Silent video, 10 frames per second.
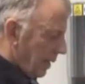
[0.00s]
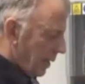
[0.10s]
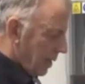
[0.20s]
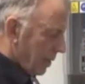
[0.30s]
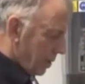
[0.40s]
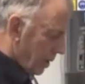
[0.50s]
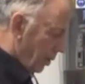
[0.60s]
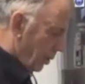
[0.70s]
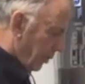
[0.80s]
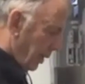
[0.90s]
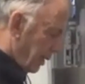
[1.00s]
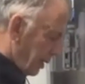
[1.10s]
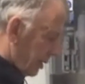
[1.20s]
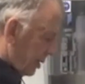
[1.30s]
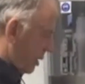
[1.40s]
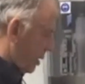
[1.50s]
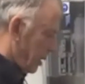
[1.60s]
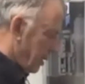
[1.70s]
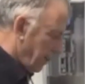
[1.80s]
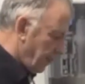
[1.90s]
So that is
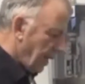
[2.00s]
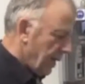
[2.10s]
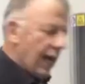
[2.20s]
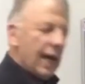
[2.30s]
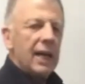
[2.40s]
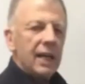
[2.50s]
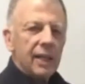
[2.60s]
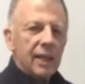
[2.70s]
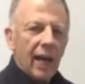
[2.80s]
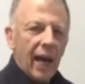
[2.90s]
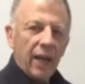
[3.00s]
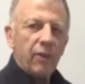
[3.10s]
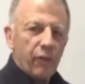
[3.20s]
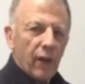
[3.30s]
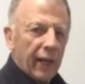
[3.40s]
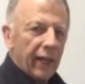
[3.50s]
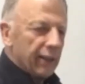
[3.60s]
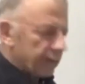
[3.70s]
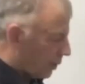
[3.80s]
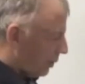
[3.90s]
hand
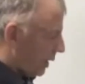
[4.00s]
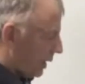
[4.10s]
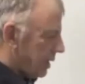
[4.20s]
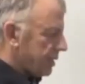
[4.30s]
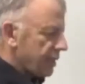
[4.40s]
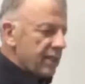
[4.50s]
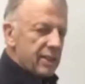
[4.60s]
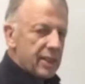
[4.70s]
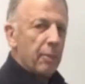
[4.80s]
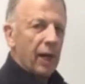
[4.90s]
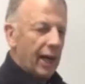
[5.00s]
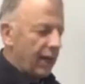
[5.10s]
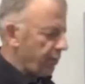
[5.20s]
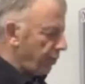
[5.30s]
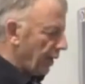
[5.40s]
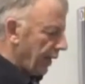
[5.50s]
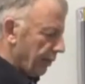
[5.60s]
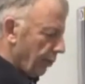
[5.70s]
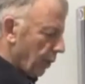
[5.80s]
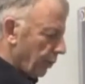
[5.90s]
filling, or at least semi-hand filling,
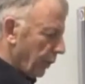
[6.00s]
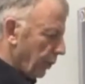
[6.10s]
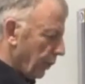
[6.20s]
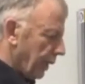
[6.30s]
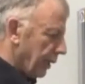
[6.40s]
what we do with it.